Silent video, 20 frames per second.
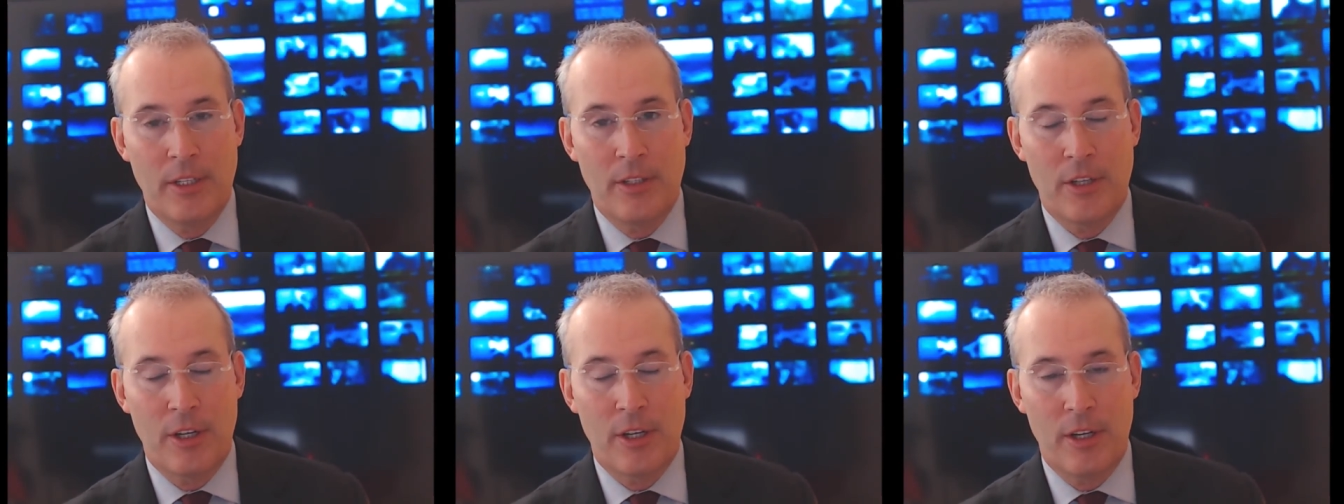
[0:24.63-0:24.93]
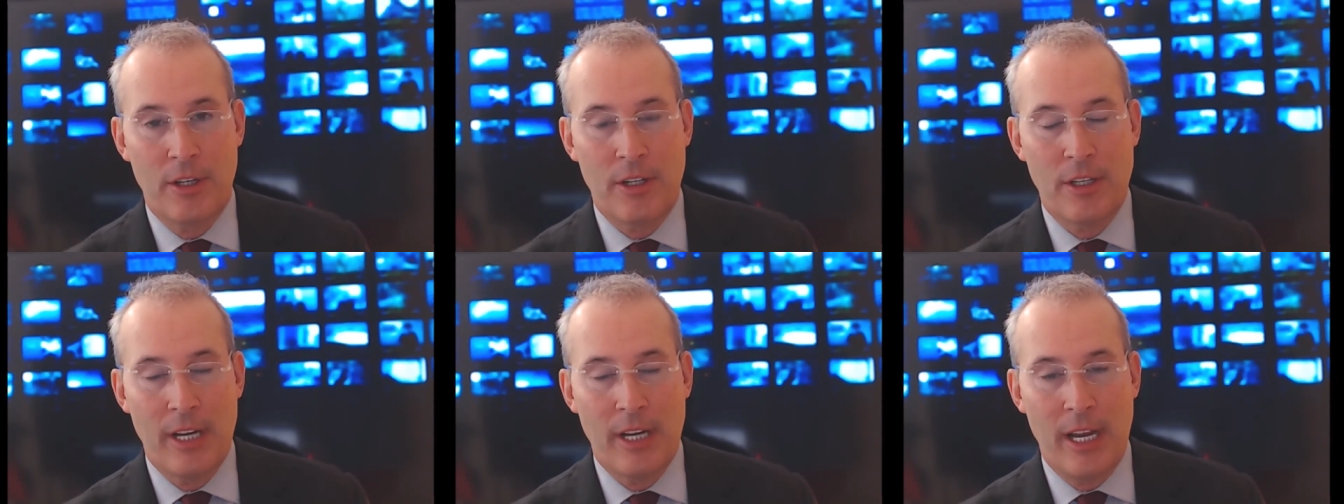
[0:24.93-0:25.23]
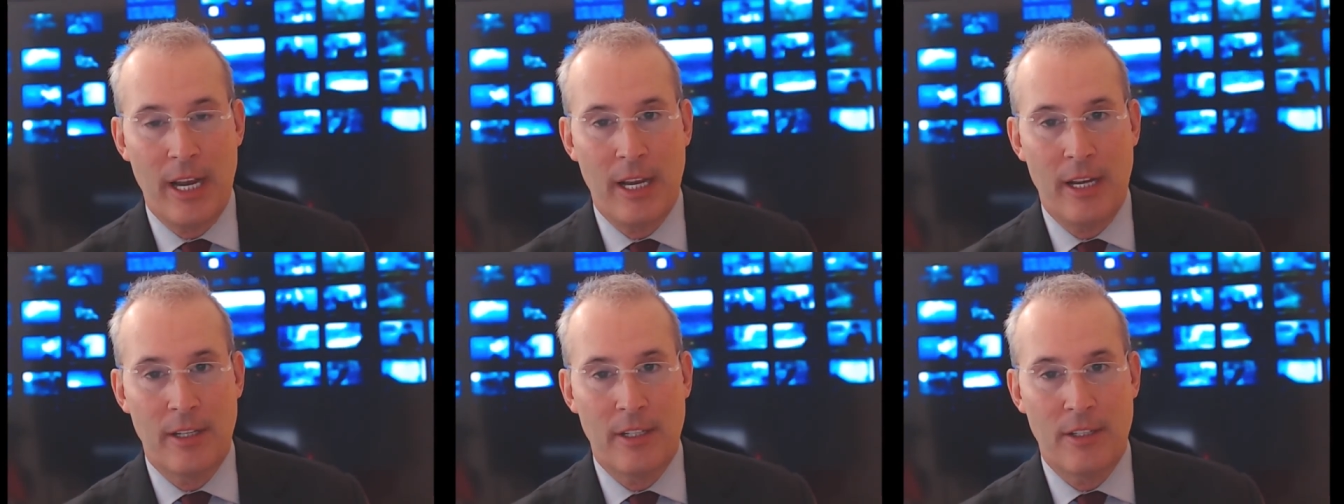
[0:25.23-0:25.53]
turned
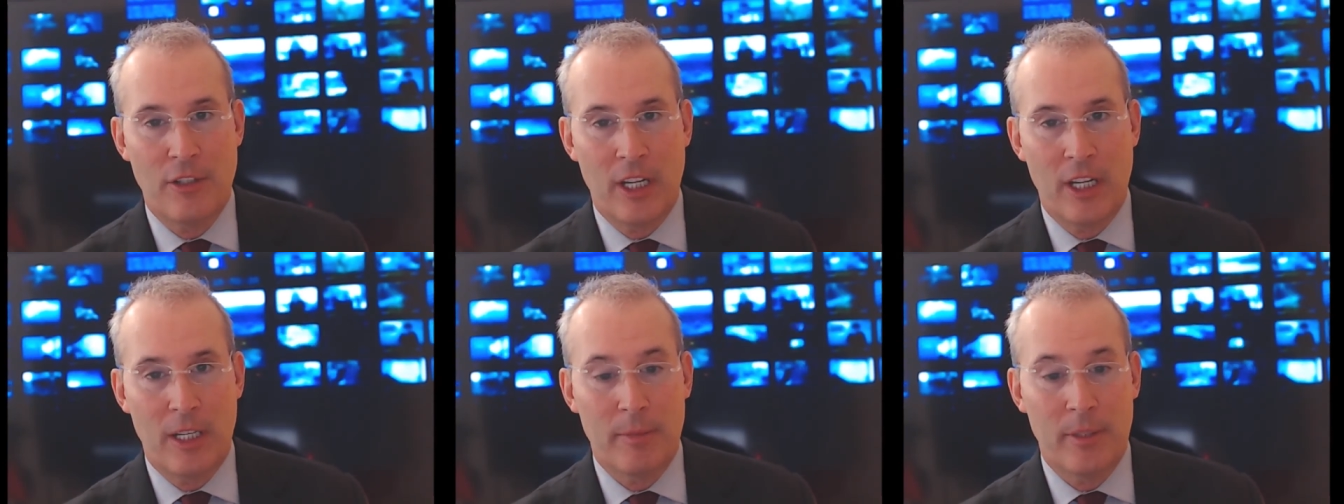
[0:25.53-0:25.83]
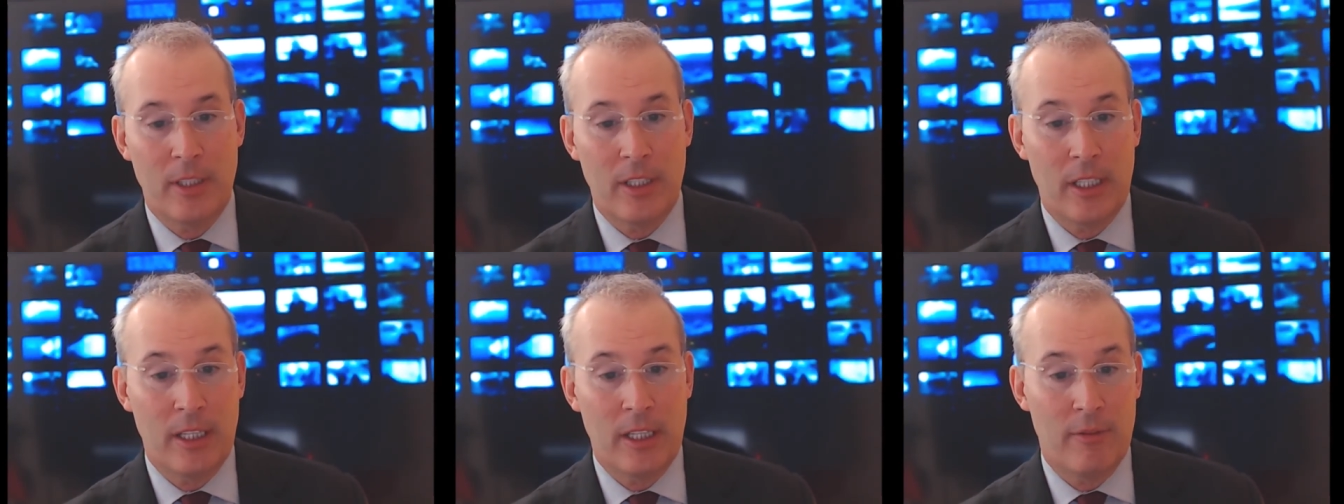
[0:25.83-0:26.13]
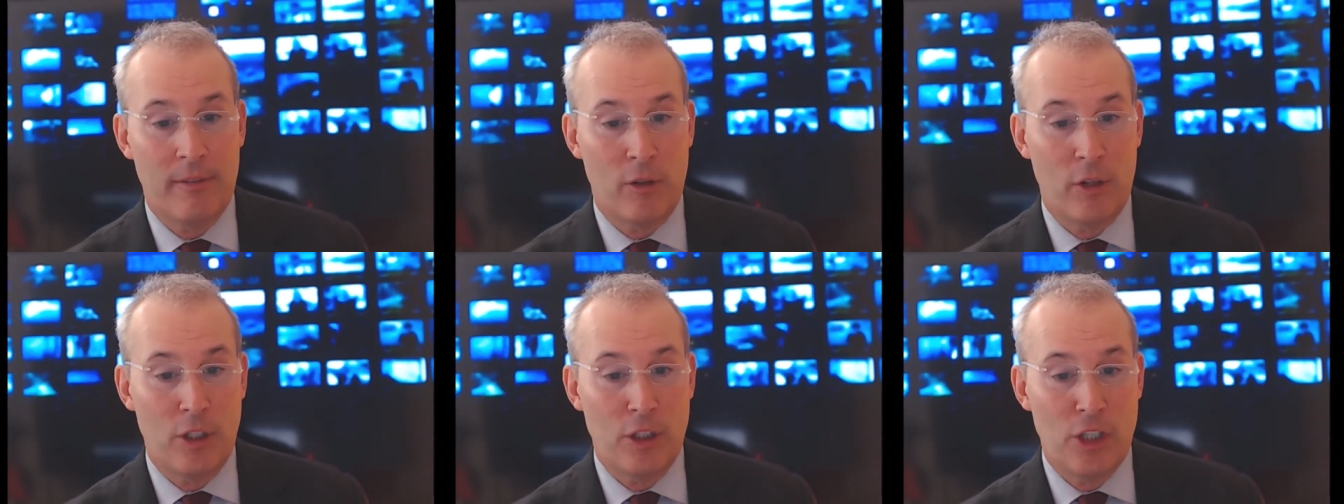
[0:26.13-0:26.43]
down a gentleman looking
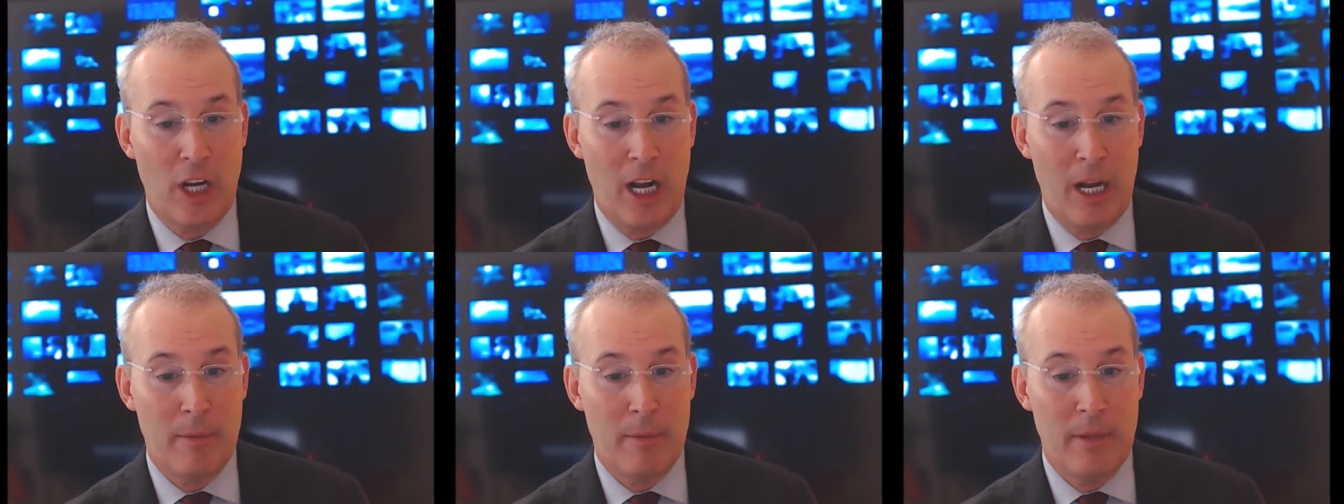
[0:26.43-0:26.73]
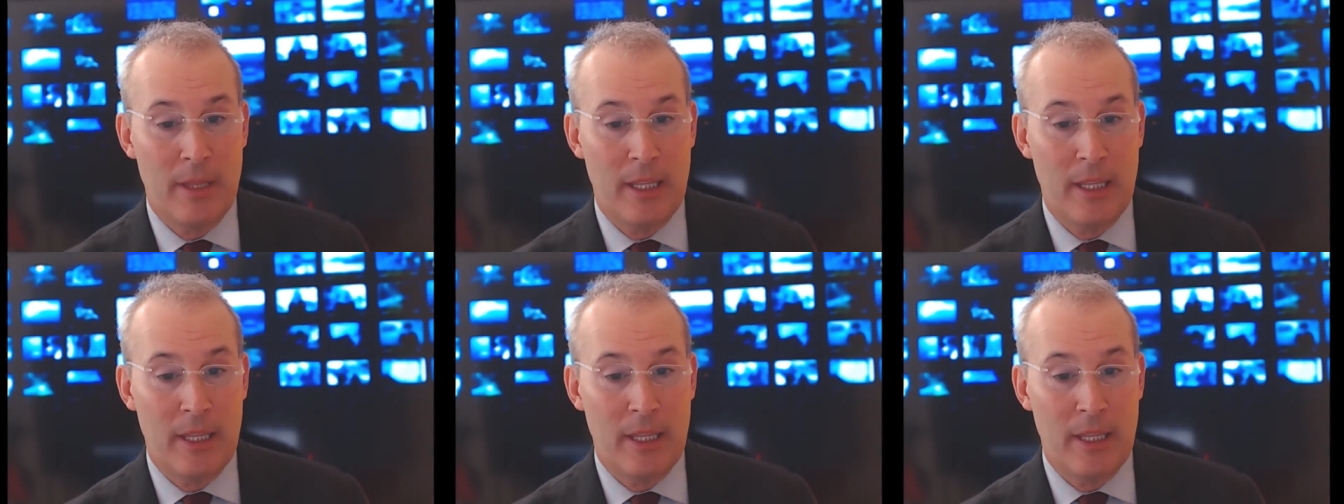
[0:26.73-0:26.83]
for a job,